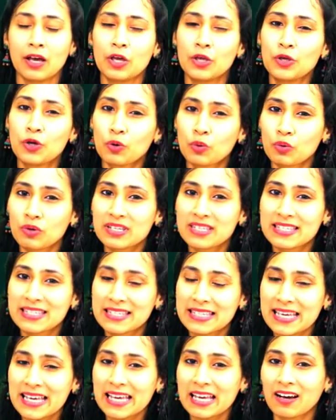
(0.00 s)
You could
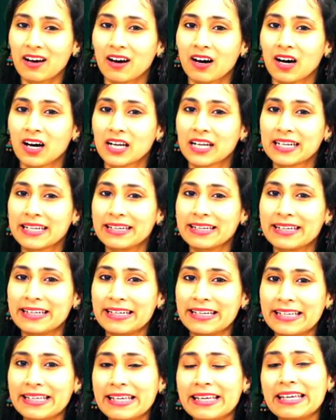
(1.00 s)
see a
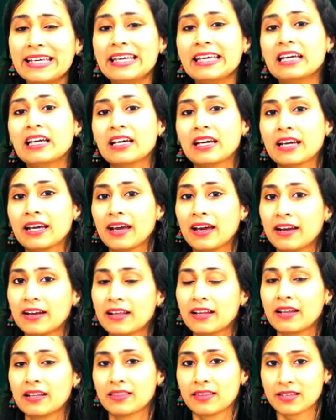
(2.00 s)
T
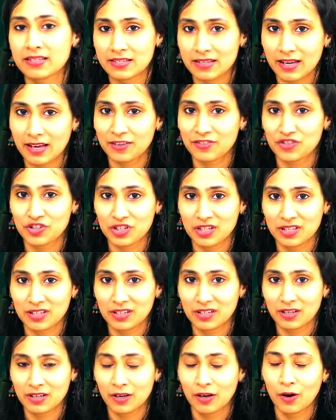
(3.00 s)
hidden in this kanji.
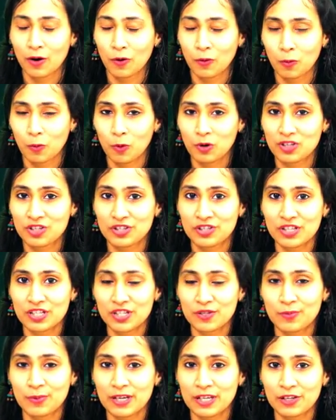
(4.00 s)
Watch
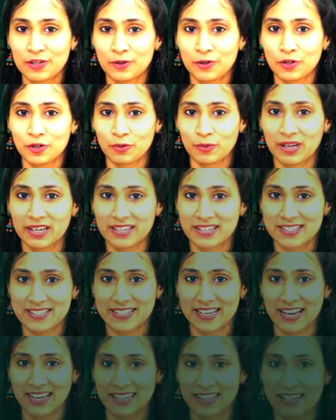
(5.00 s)
this video to
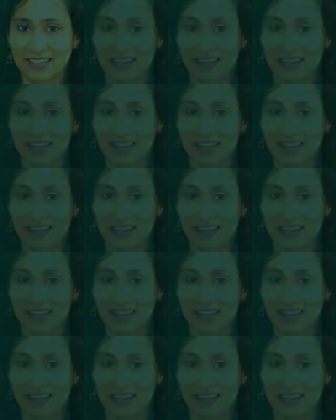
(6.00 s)
understand.